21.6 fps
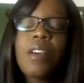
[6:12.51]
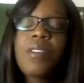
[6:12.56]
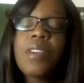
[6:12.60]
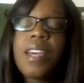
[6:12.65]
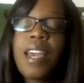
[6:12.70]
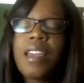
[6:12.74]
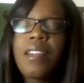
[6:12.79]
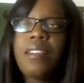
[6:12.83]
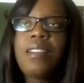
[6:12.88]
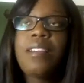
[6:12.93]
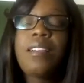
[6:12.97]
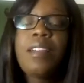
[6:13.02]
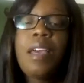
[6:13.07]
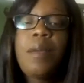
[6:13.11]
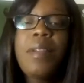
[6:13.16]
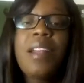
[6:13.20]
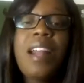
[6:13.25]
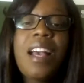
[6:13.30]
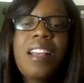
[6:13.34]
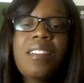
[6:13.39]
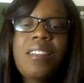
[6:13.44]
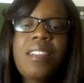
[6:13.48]
Okay, let
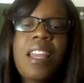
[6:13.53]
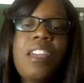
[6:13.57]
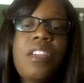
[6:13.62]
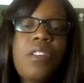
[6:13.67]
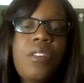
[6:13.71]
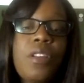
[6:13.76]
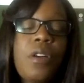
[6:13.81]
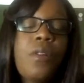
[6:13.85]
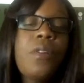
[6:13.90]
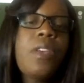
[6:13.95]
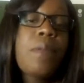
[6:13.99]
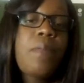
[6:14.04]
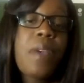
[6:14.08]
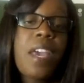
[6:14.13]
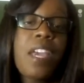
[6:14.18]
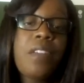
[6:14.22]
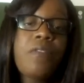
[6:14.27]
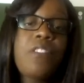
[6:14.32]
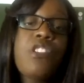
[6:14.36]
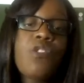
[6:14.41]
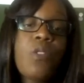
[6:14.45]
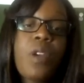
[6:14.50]
me not say you don't get
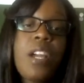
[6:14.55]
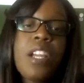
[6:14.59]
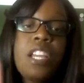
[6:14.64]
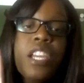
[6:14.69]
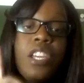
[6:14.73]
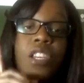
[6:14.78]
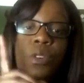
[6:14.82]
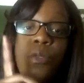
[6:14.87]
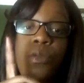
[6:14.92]
paid for training.